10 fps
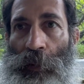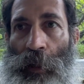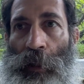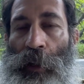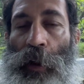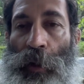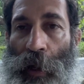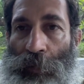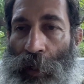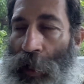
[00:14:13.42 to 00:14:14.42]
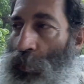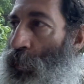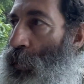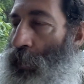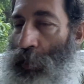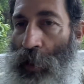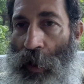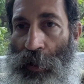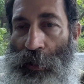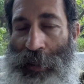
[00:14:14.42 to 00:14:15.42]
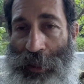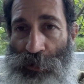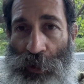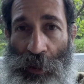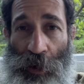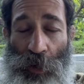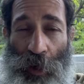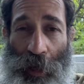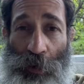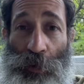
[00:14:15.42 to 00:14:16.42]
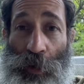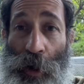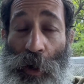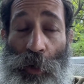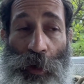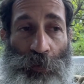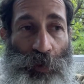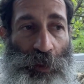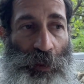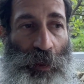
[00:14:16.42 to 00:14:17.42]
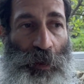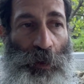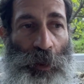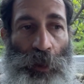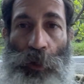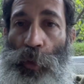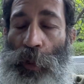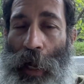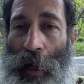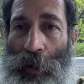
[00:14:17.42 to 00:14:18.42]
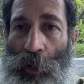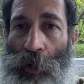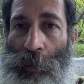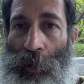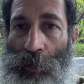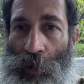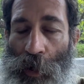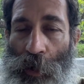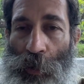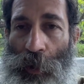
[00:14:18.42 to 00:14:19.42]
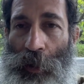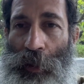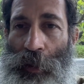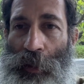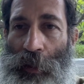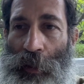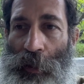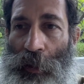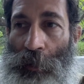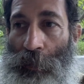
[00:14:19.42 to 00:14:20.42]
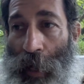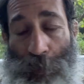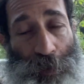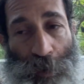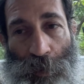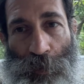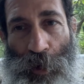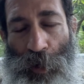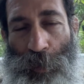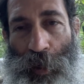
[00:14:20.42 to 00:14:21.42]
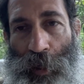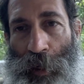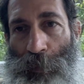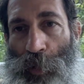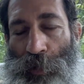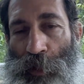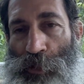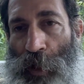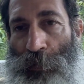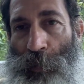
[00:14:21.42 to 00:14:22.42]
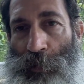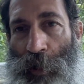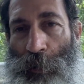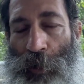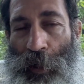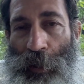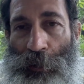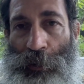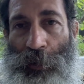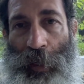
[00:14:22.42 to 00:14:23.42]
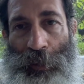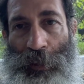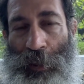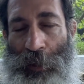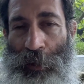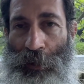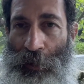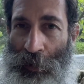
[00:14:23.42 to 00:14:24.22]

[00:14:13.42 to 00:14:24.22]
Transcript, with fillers: unknown avocado in another yard. It's actually known. I don't know if it's uh, Lula or Monroe. It might be a Monroe, but I moved the tree from somewhere else, so that's another